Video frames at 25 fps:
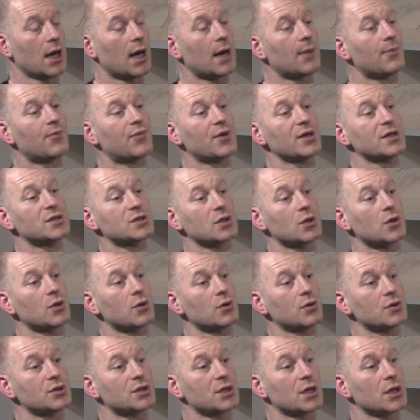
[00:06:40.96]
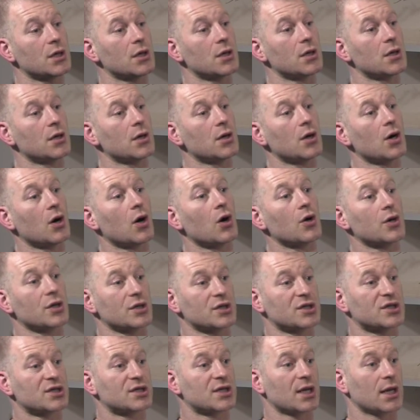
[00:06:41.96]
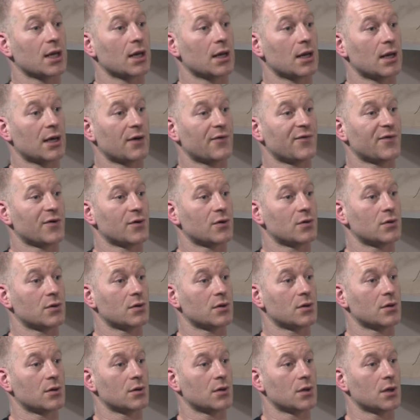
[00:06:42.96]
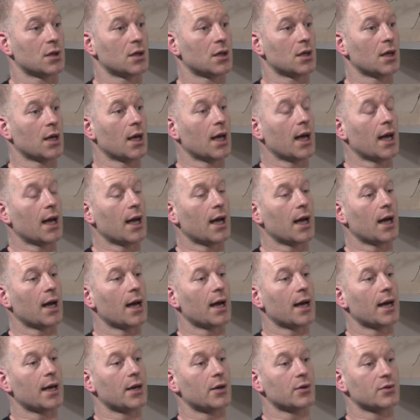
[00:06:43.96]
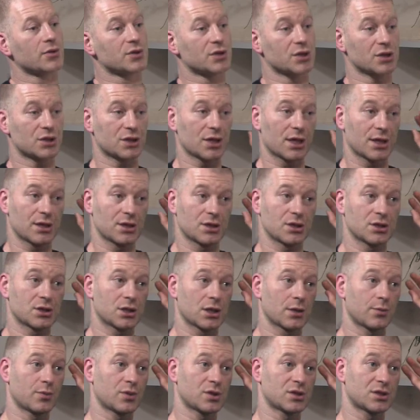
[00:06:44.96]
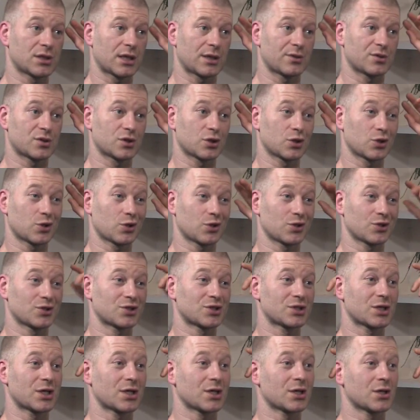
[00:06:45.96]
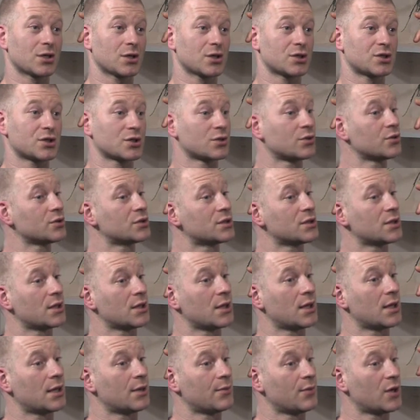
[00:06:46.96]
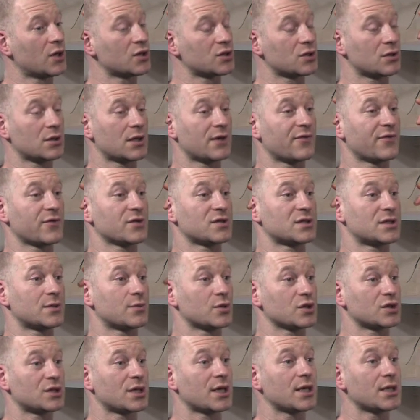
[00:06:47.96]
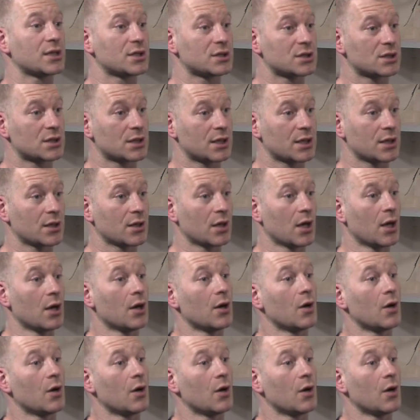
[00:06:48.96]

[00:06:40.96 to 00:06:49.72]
and brings order on a cellular level, and also changes her perception on a psychological and emotional level simultaneously,